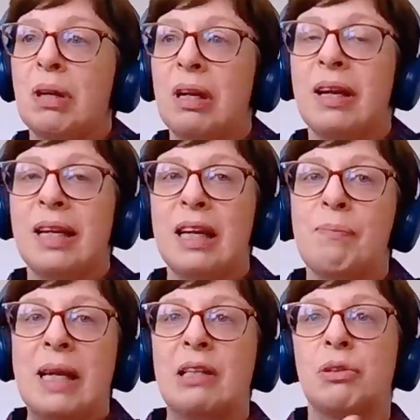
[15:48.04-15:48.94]
book
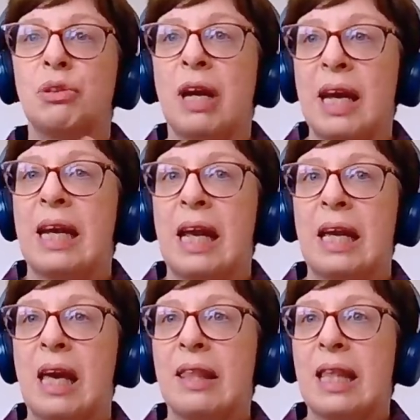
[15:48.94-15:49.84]
learning and medical
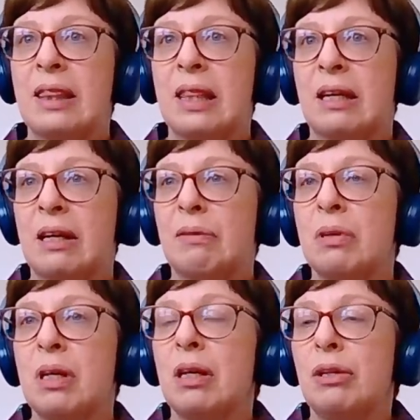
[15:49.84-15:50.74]
training, and then the kind
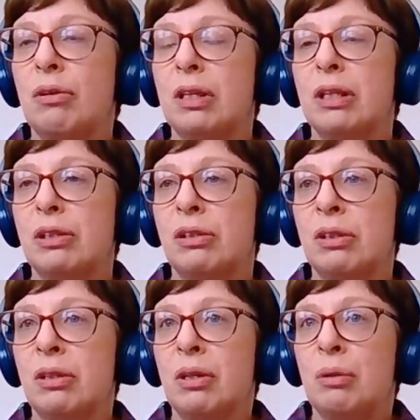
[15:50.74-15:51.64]
of
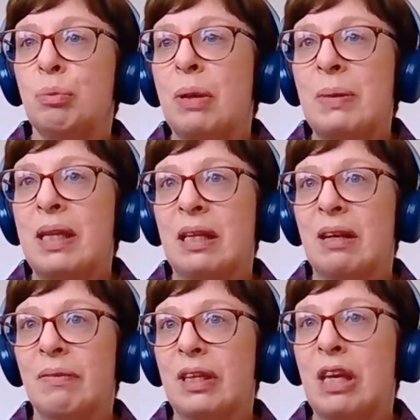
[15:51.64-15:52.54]
knowledge women
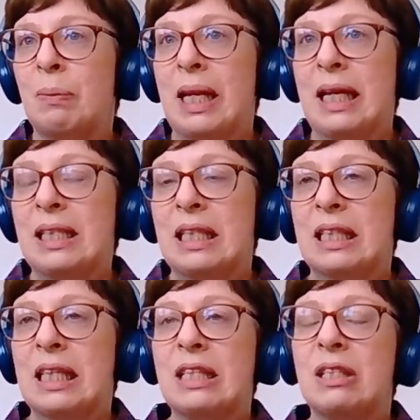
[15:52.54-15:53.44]
have
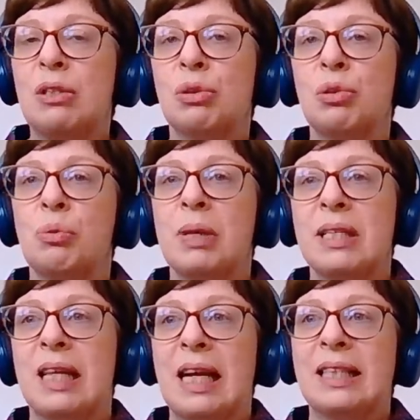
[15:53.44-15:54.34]
accumulated. And it's not
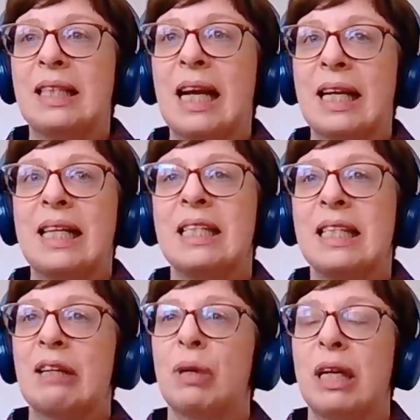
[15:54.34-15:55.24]
always an
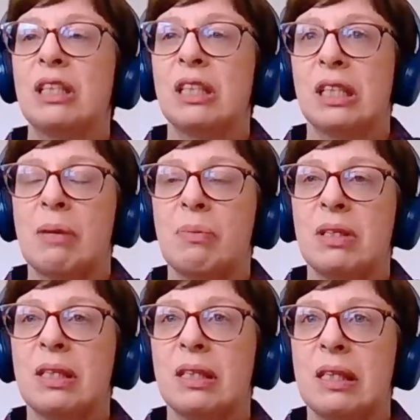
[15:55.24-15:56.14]
antagonistic relationship.
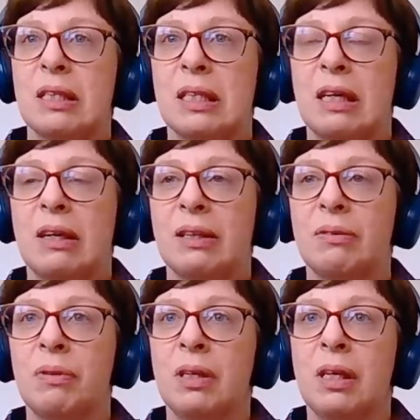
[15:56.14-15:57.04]
There's a kind
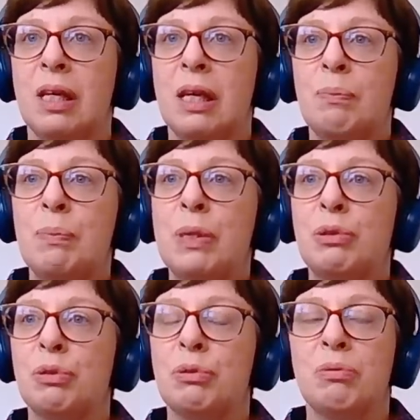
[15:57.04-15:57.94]
of
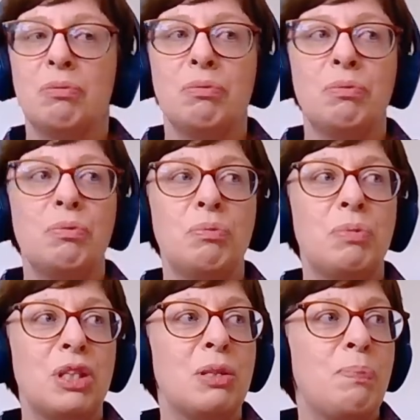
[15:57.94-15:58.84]
mutual
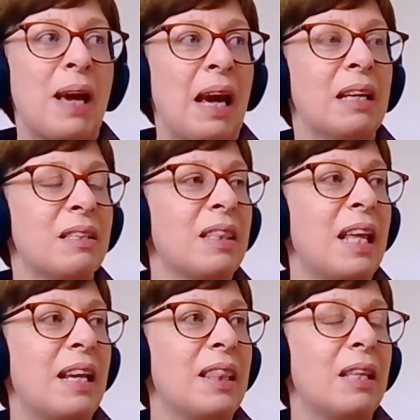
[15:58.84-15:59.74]
respect.
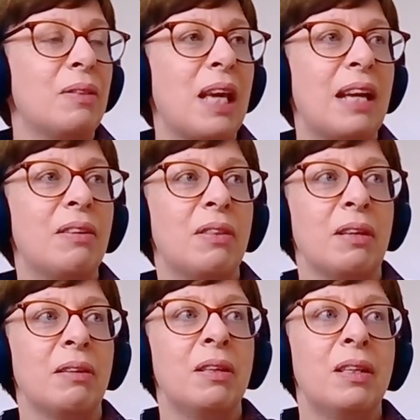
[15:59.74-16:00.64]
And then at the end of
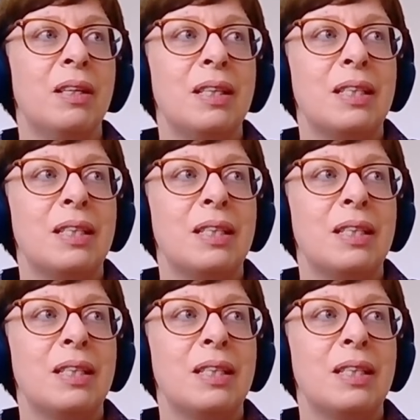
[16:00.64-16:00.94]
the